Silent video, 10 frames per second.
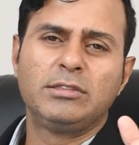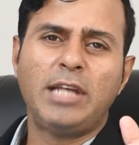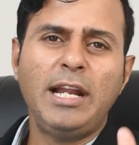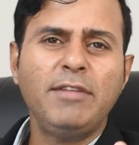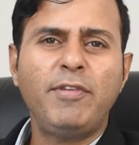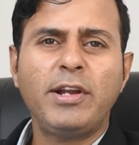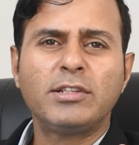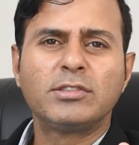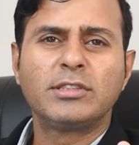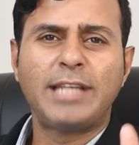side
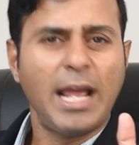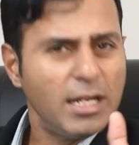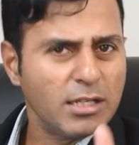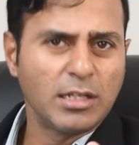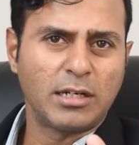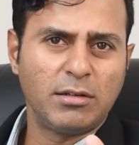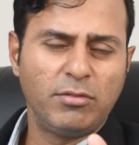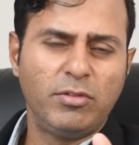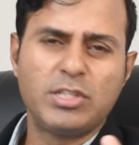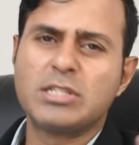effects can occur,
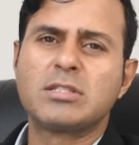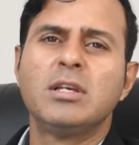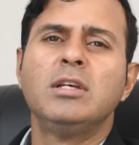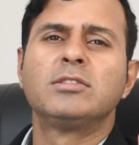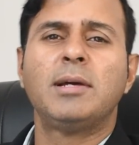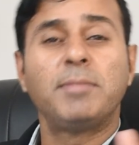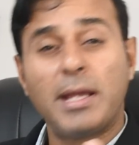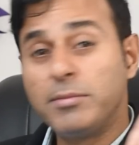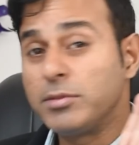which is sometimes